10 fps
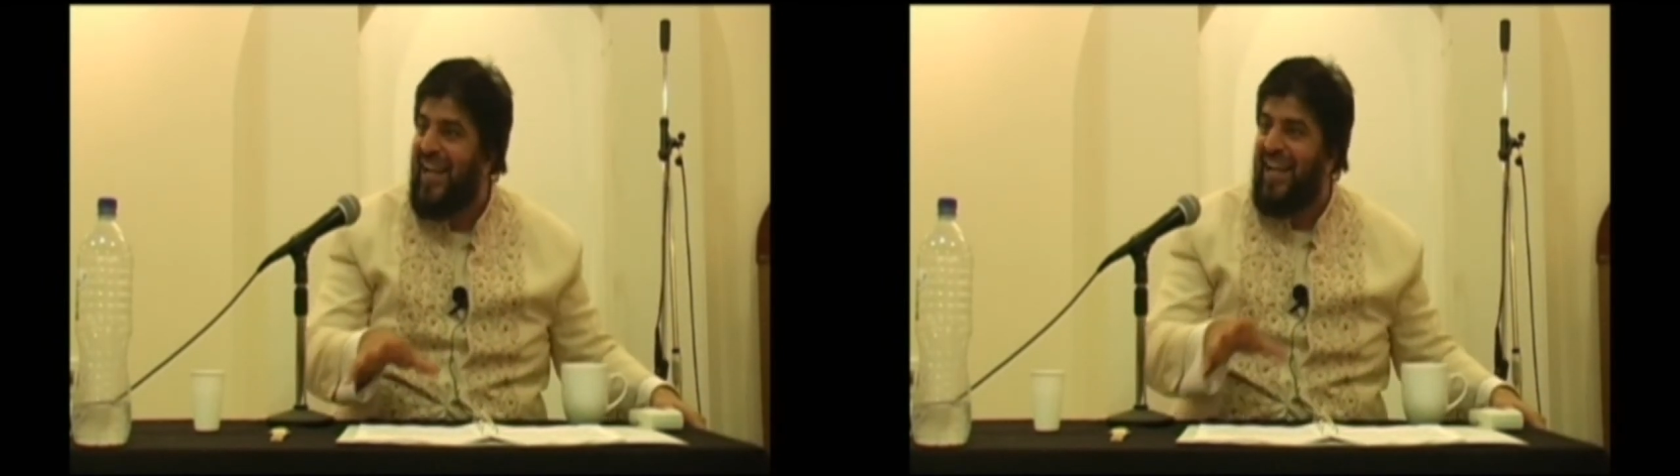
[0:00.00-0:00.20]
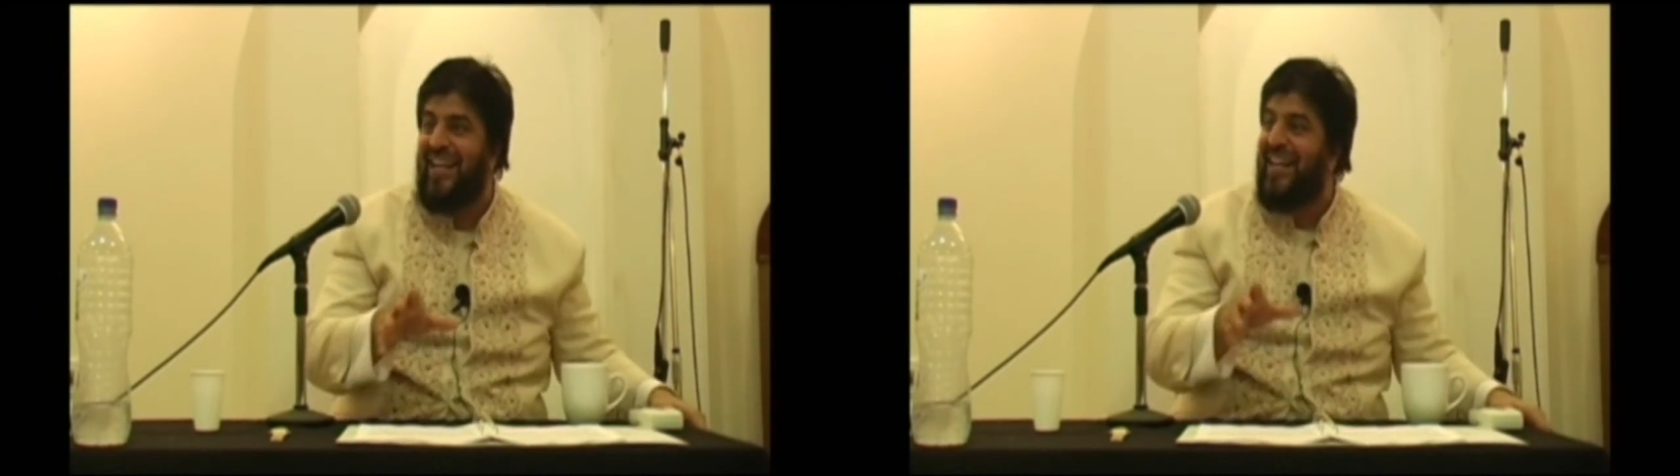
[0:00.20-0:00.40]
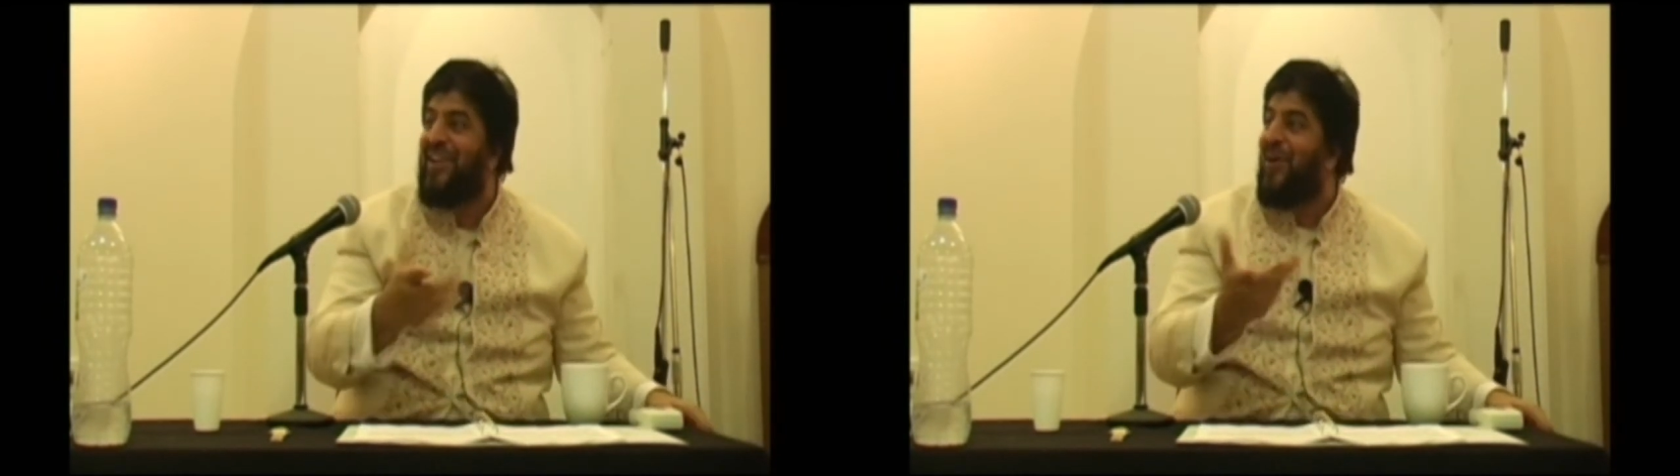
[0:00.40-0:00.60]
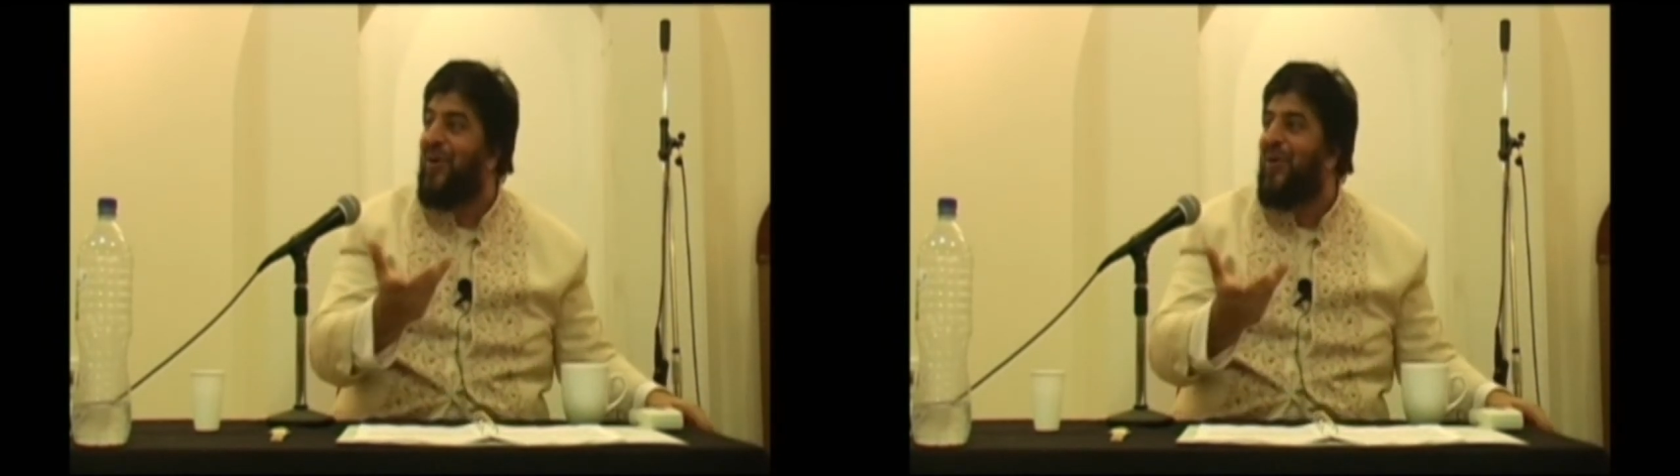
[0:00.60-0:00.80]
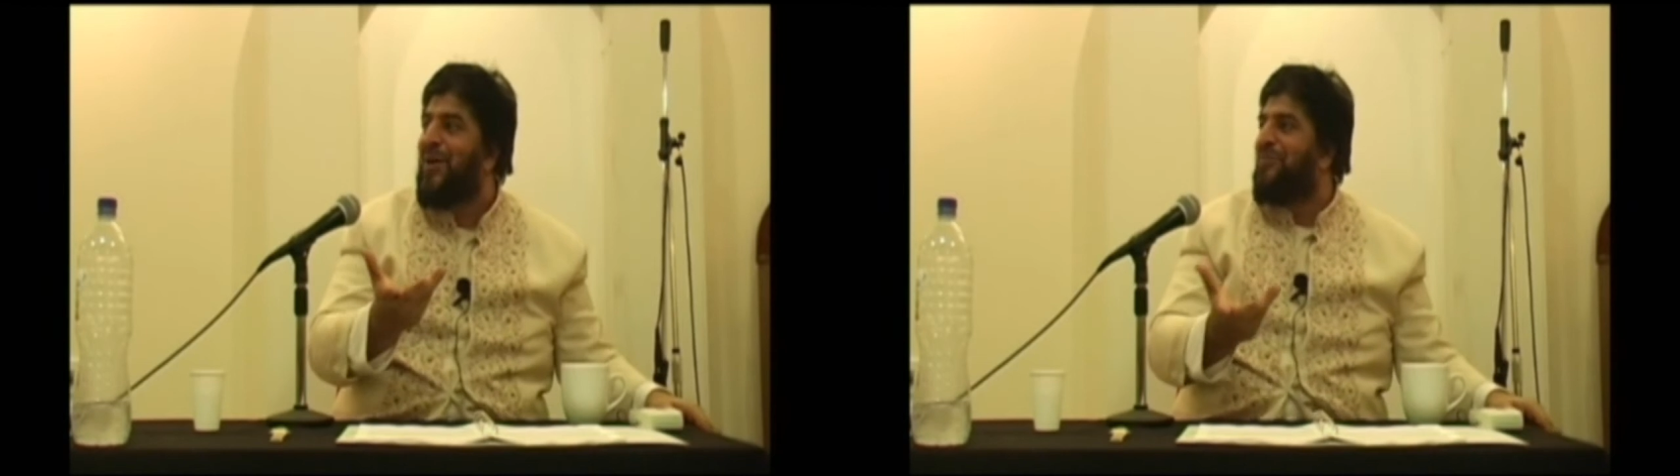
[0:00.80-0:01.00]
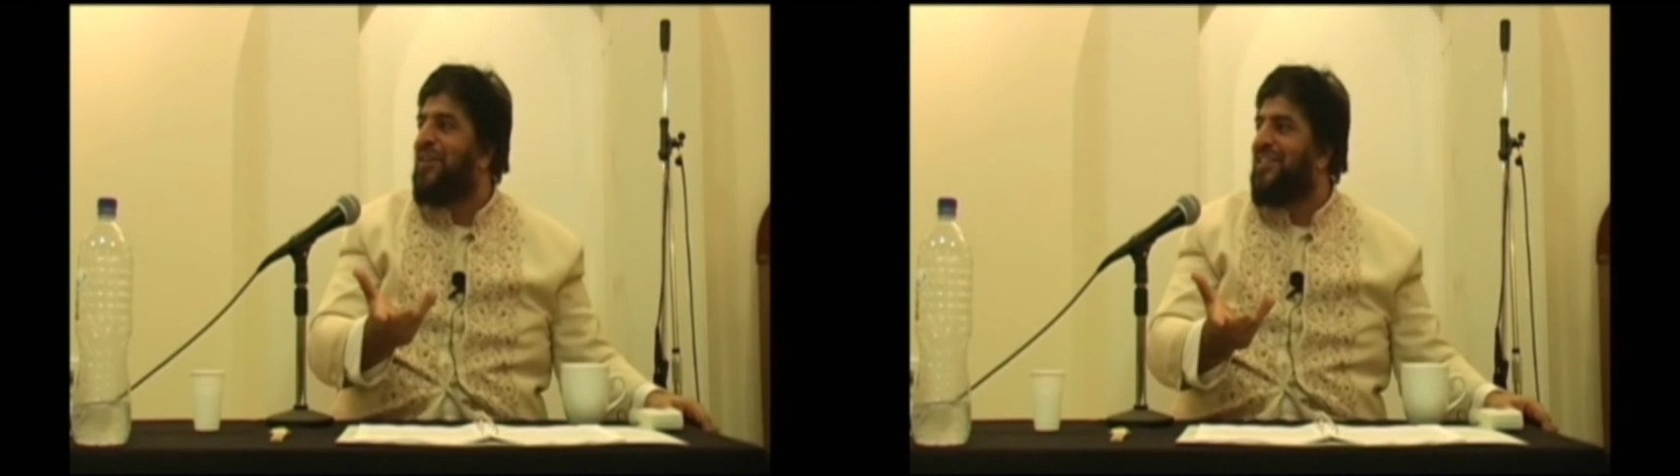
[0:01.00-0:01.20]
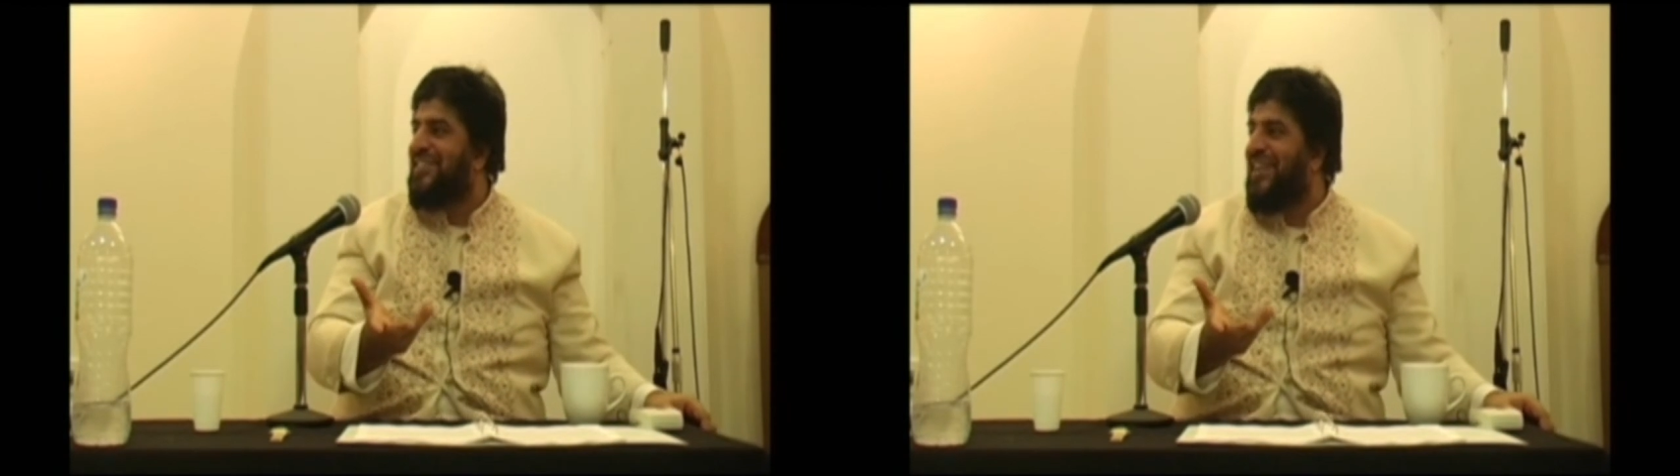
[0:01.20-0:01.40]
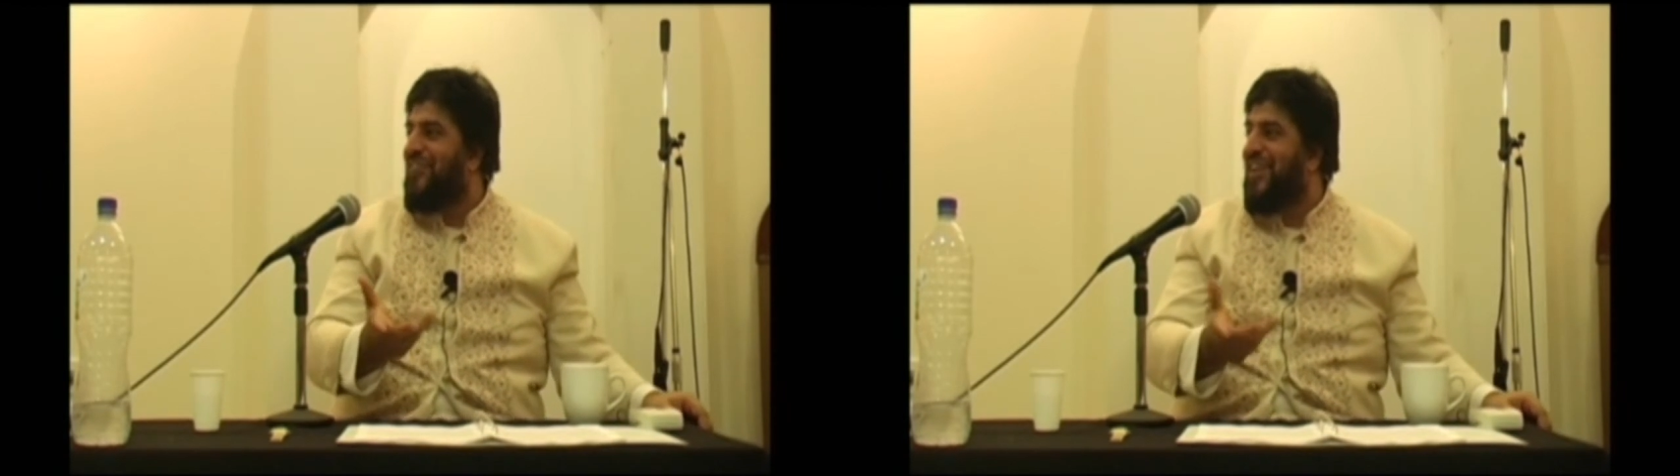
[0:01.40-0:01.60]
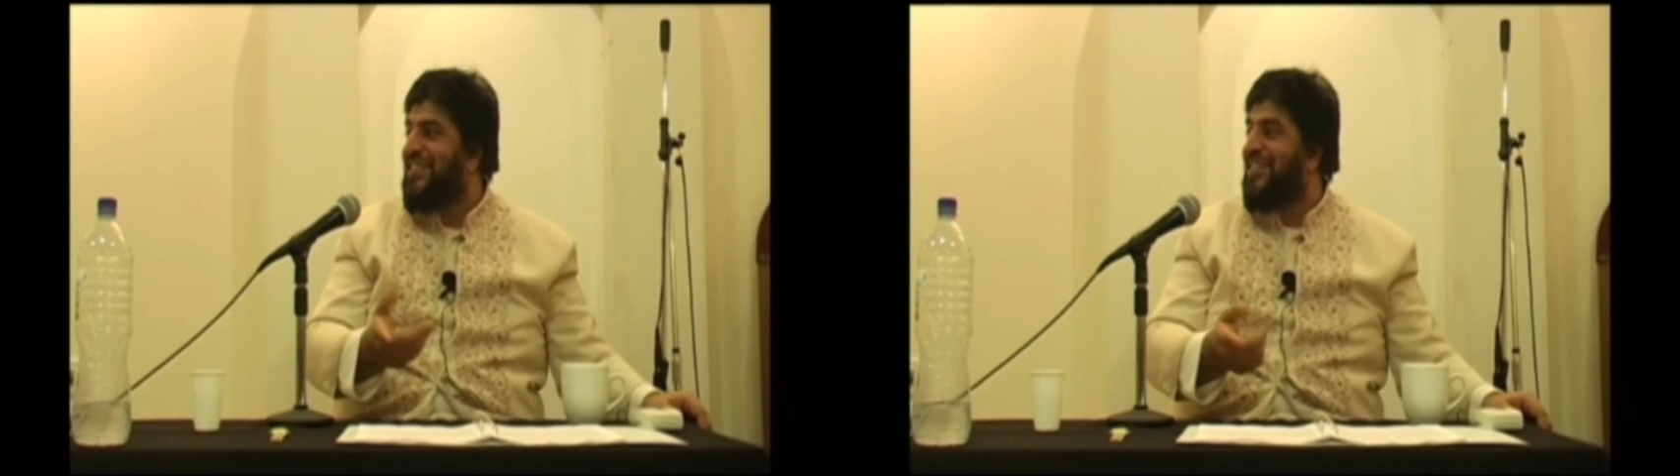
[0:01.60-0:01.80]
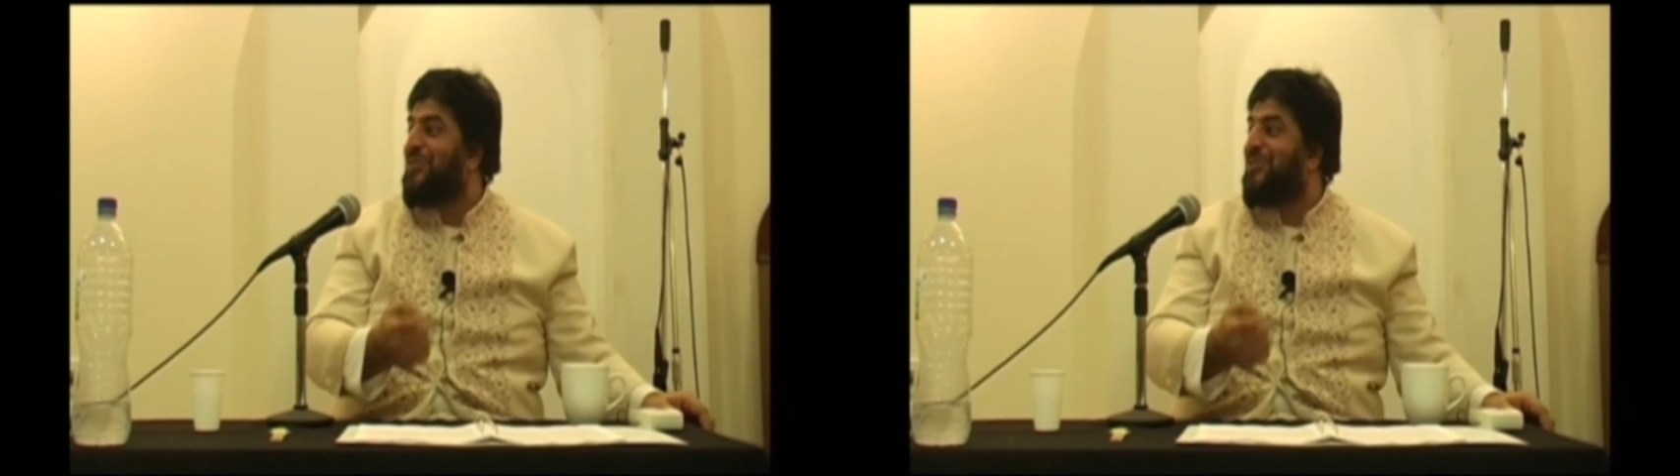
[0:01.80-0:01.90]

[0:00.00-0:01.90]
he didn't know what is the definition.